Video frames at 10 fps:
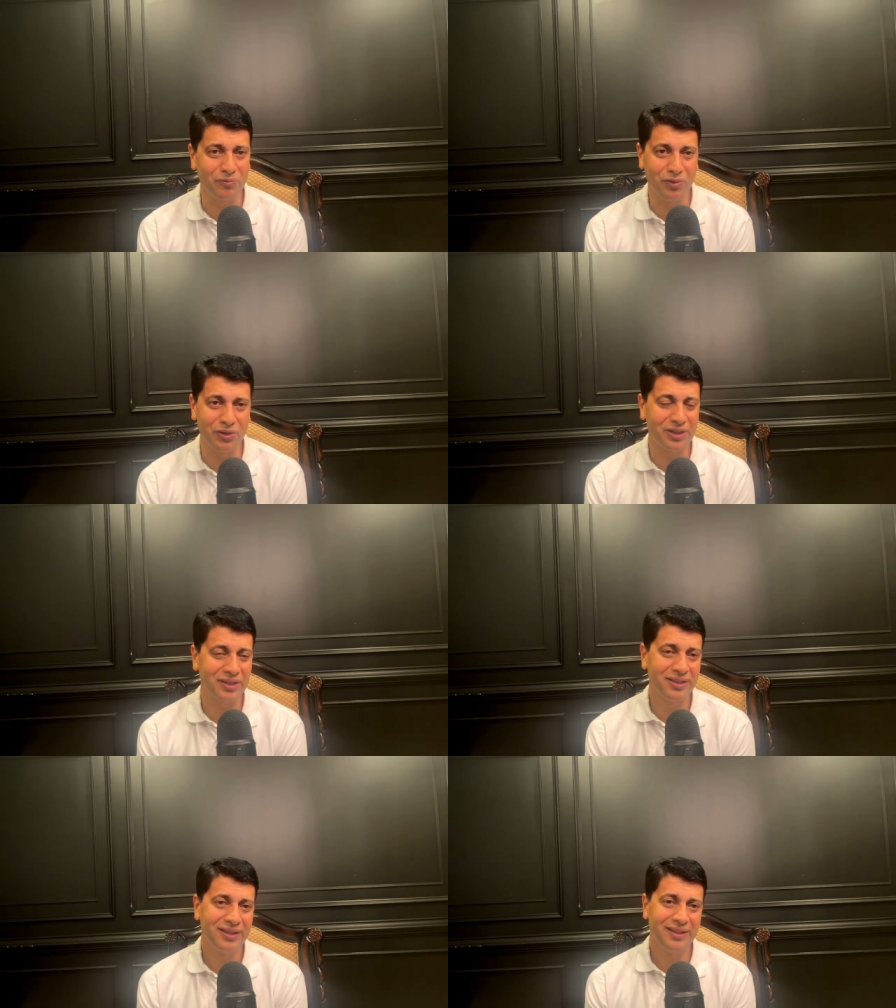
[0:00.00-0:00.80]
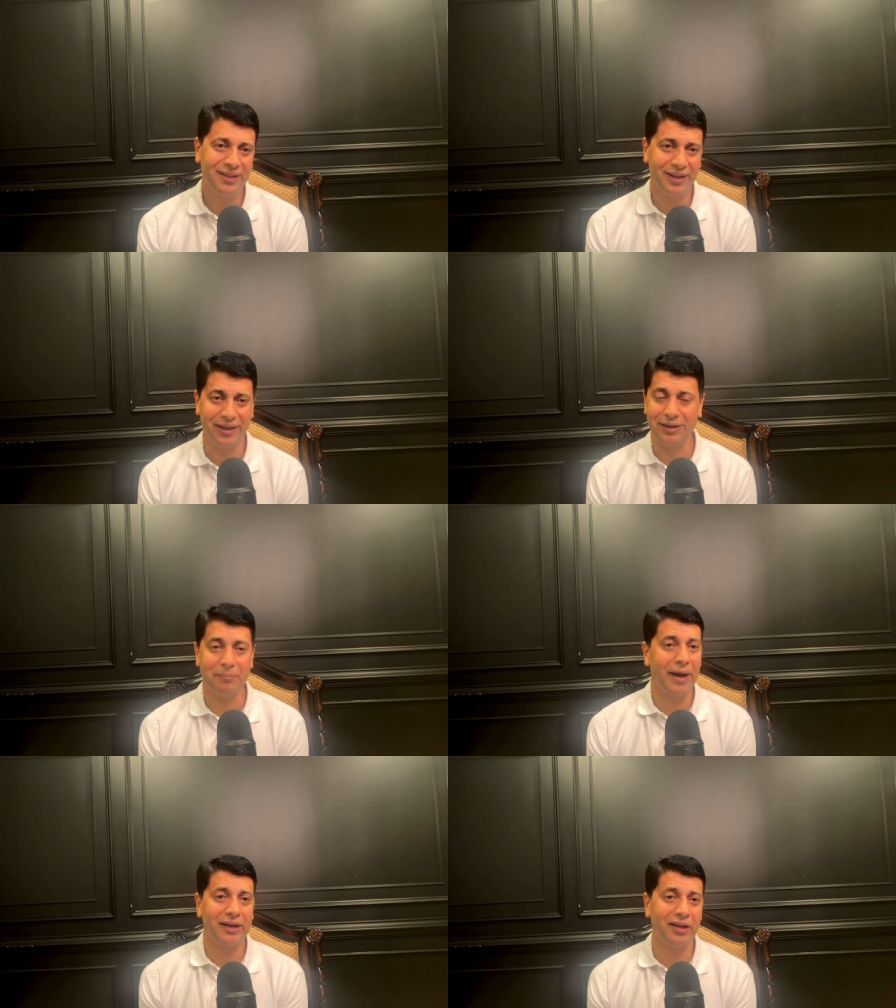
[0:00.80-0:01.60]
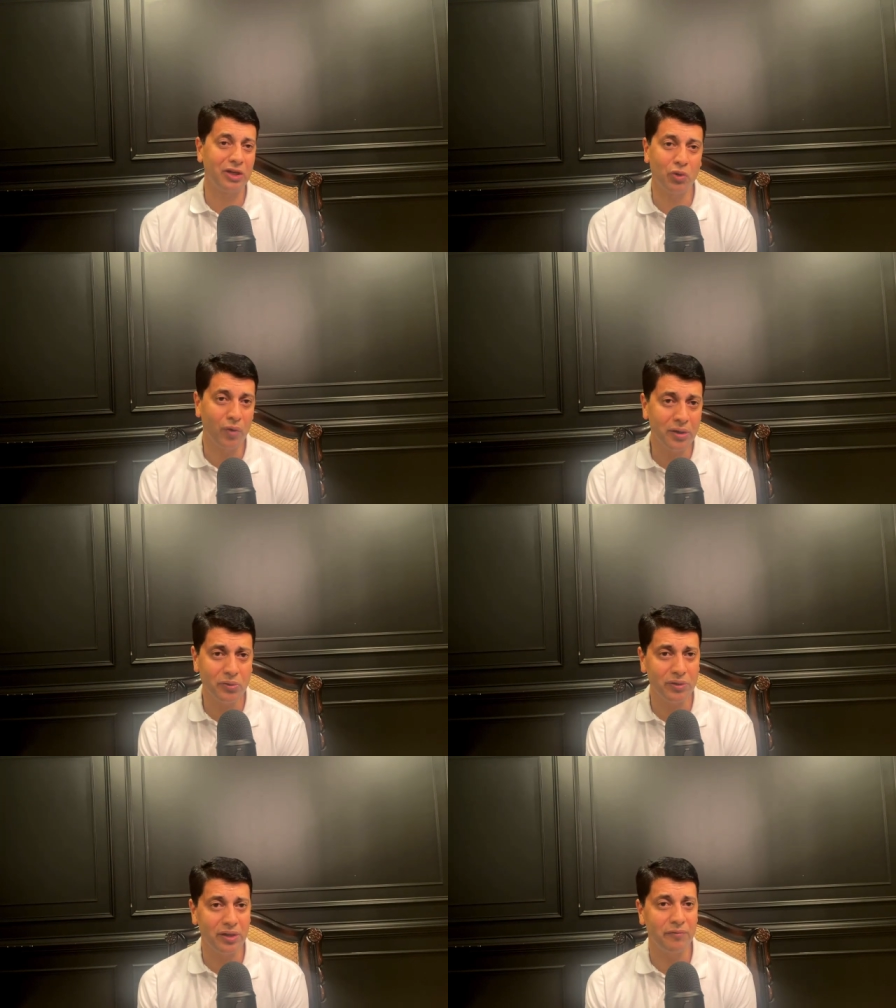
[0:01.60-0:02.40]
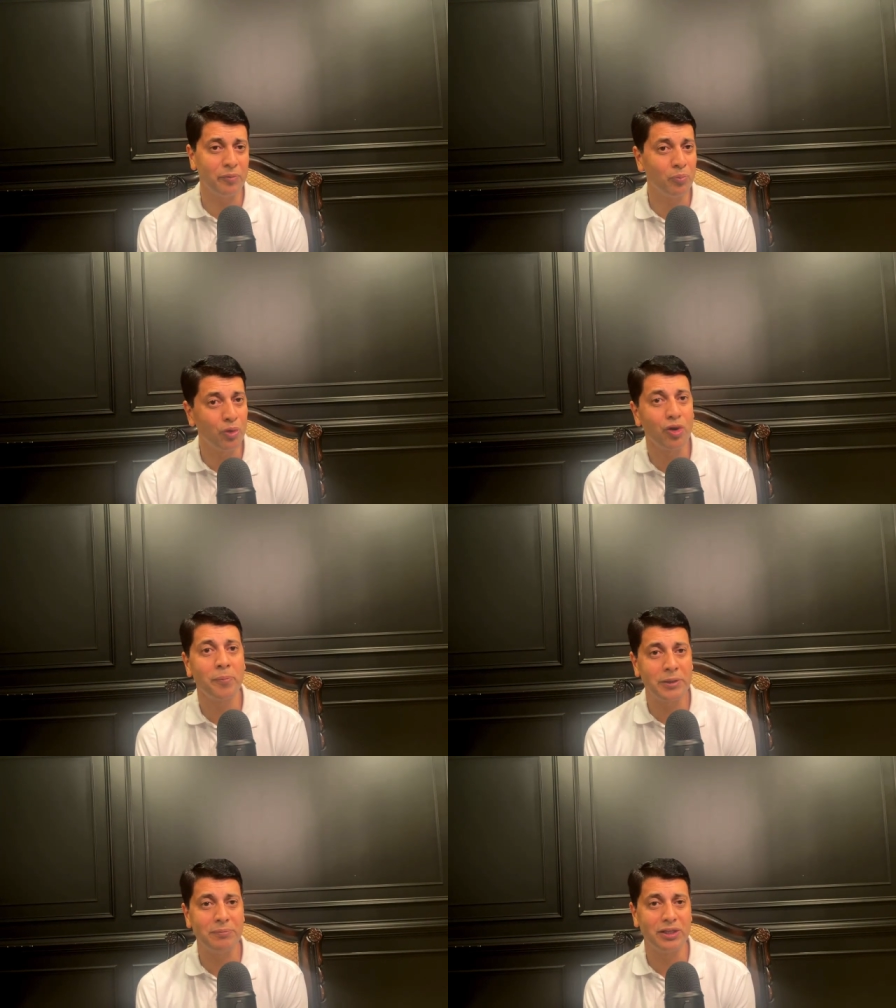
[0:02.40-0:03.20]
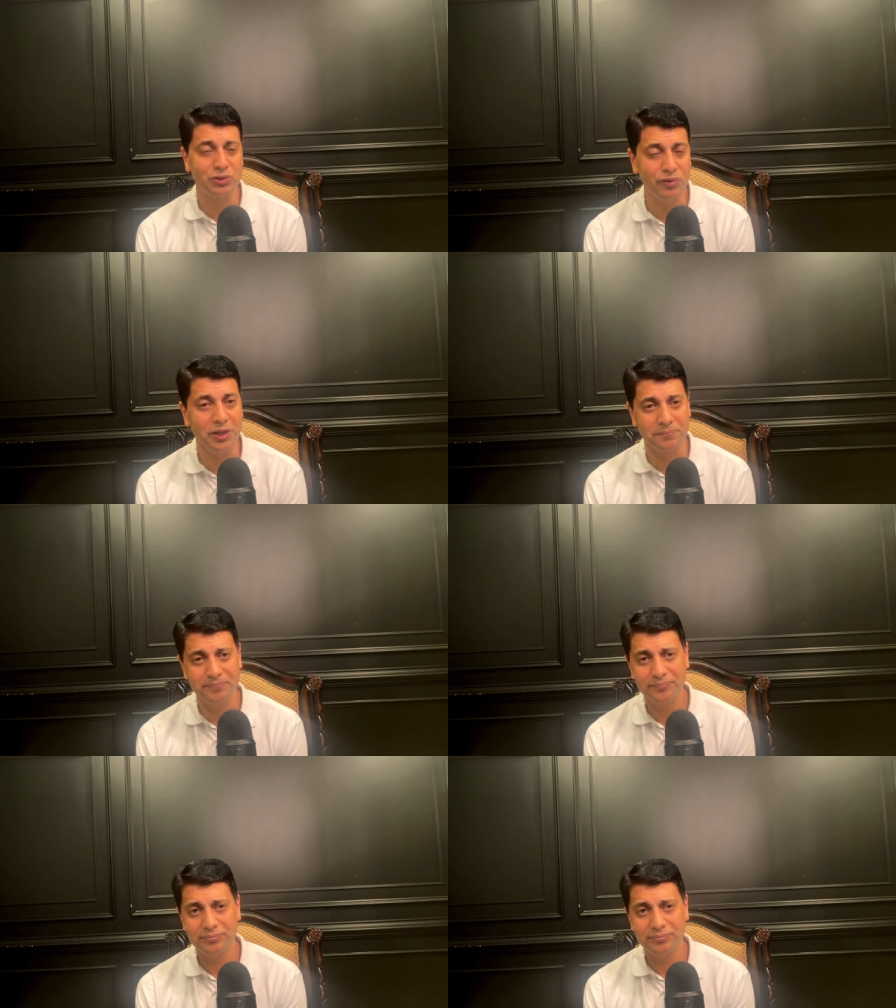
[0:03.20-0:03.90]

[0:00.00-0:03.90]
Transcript: work in a manner that you want to in a more optimized way